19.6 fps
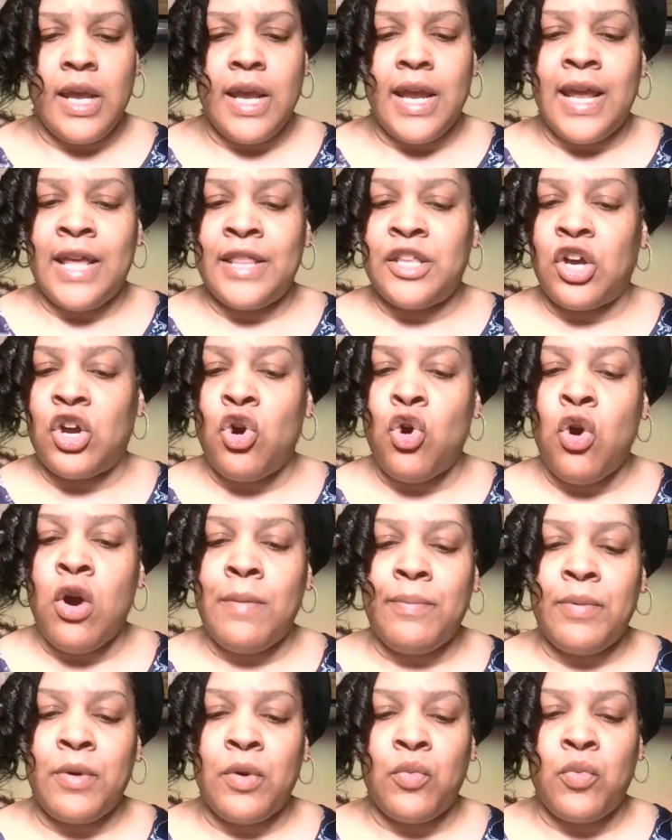In the
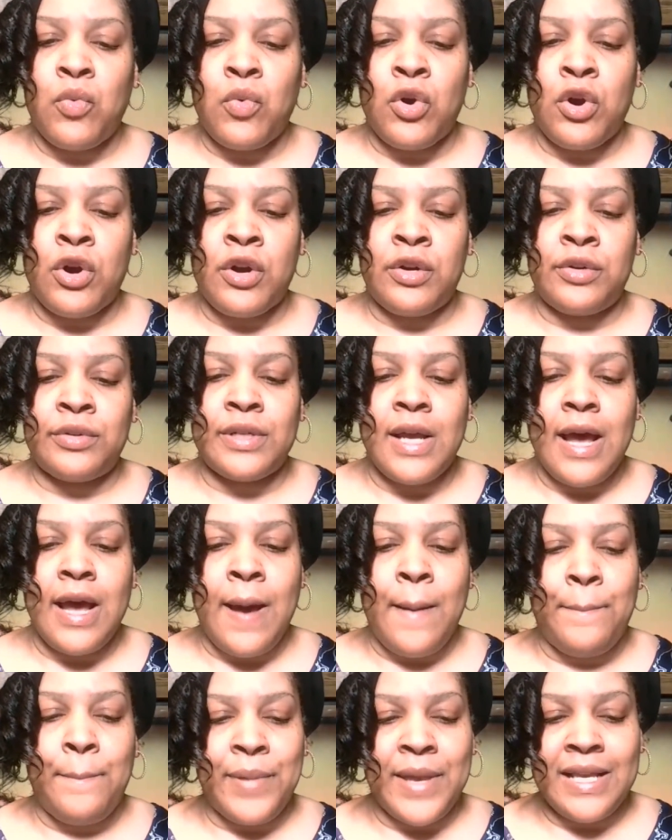corporate world,
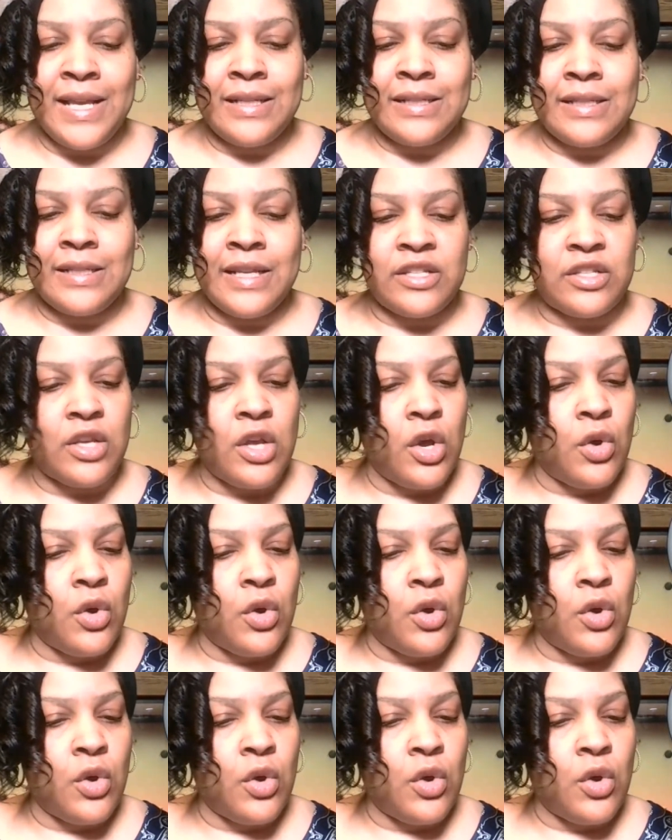a business